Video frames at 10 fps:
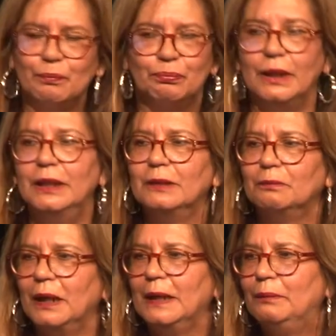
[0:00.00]

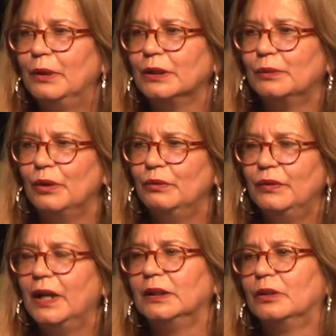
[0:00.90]
brilliant people as well.
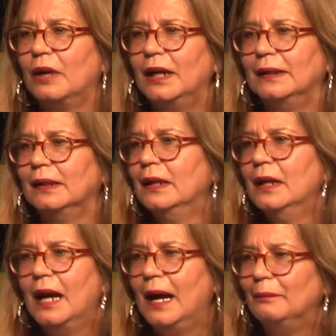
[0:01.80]
We've had great
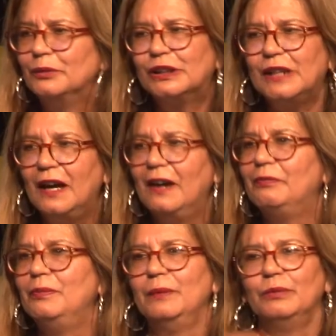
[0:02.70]

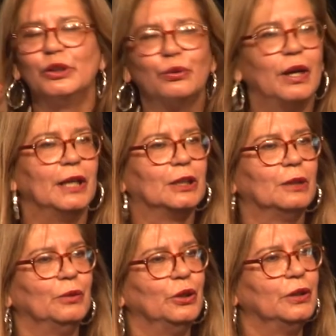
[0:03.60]
staff members, great
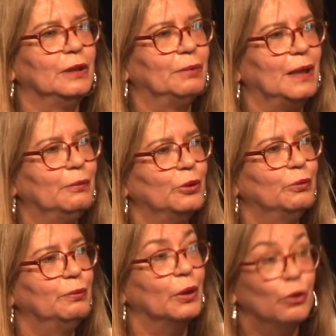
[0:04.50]
community
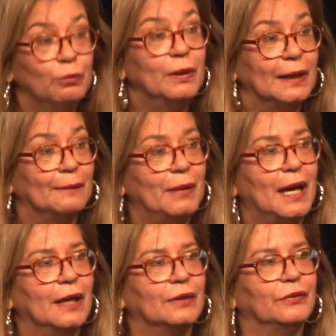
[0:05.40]
people all being a
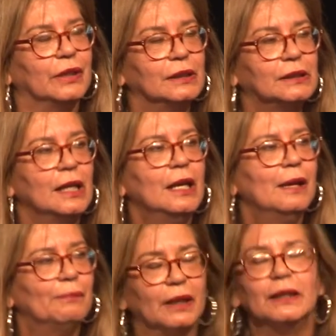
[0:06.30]
part of this,
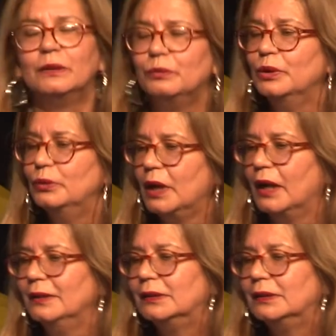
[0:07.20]
but it will go